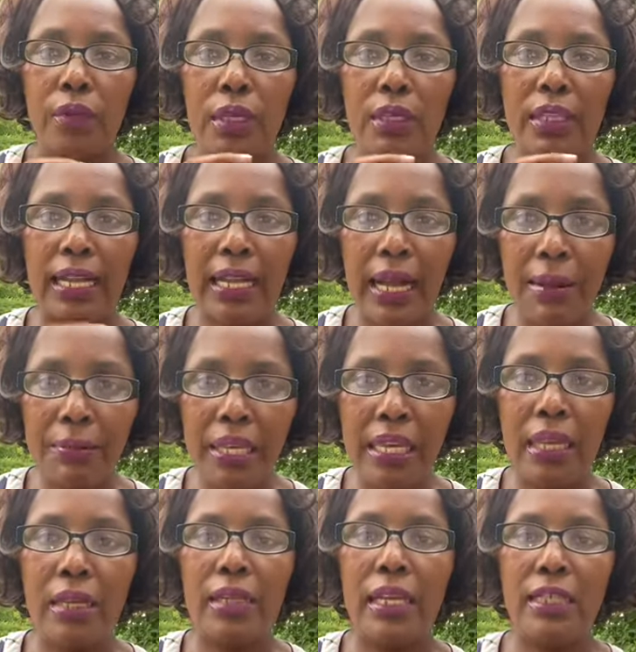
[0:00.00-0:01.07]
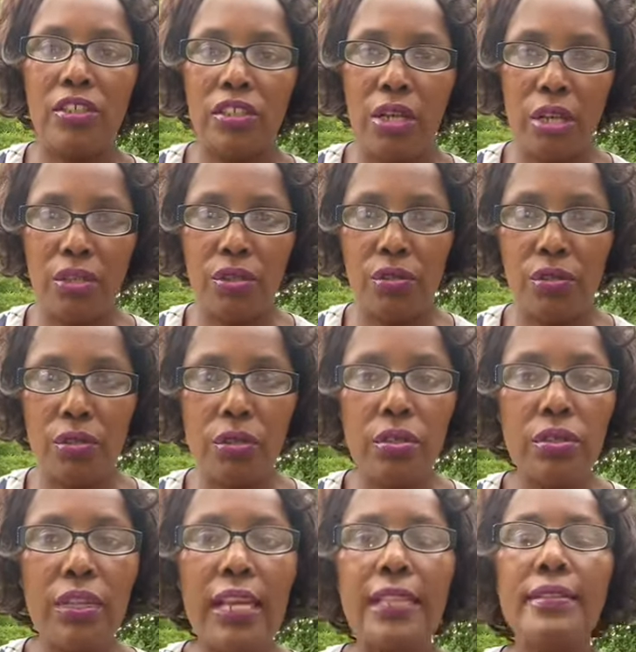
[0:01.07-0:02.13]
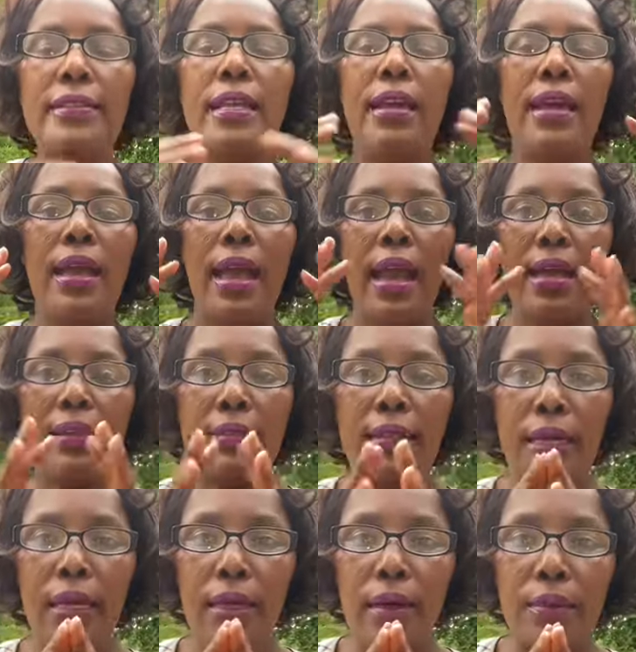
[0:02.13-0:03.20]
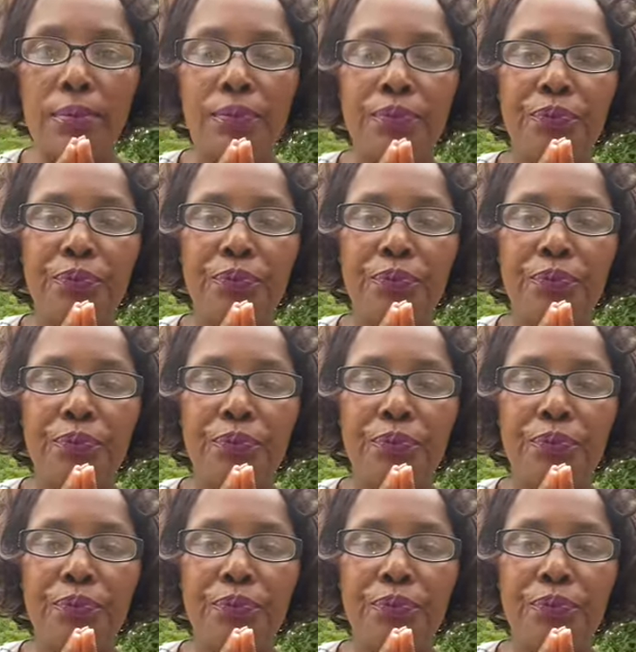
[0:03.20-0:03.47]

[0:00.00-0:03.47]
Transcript: they come here they're international students and uh,